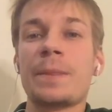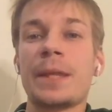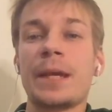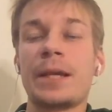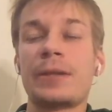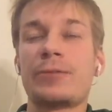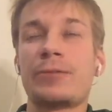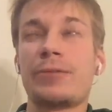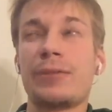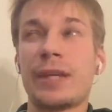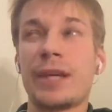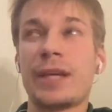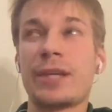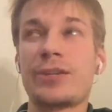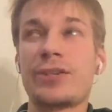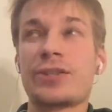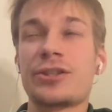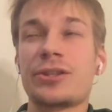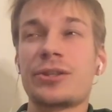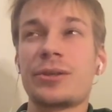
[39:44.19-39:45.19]
at
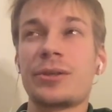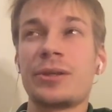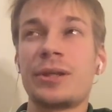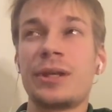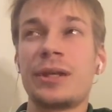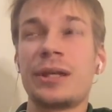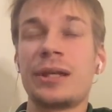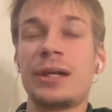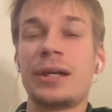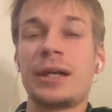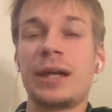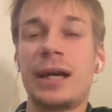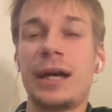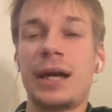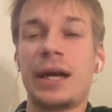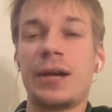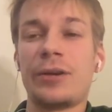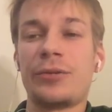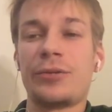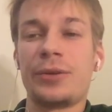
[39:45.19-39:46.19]
FLES.
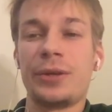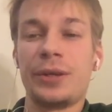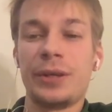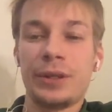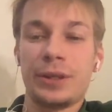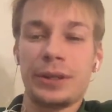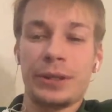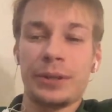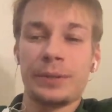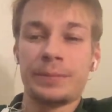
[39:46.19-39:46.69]
I think